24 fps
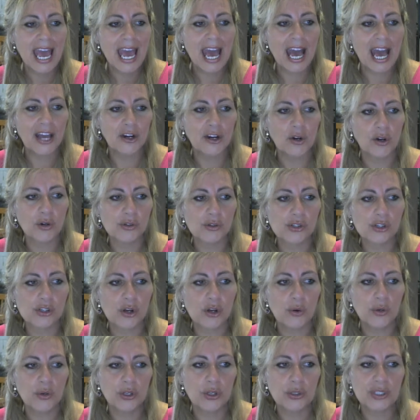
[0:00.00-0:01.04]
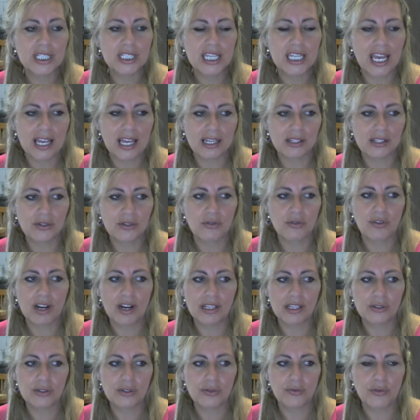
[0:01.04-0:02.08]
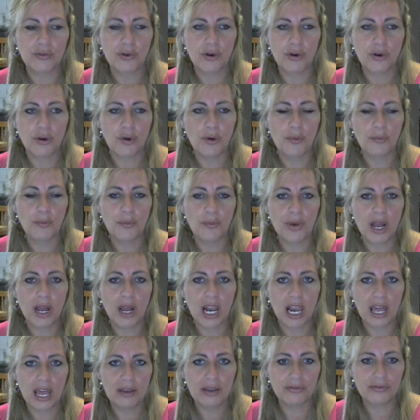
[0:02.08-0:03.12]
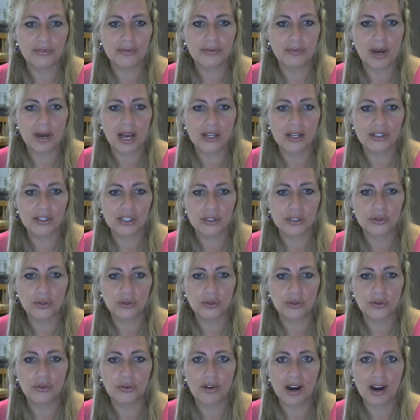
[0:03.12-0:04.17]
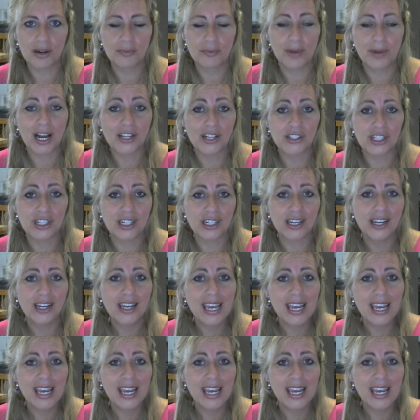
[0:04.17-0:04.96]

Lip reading: And also your text runs from left margin to the right margin,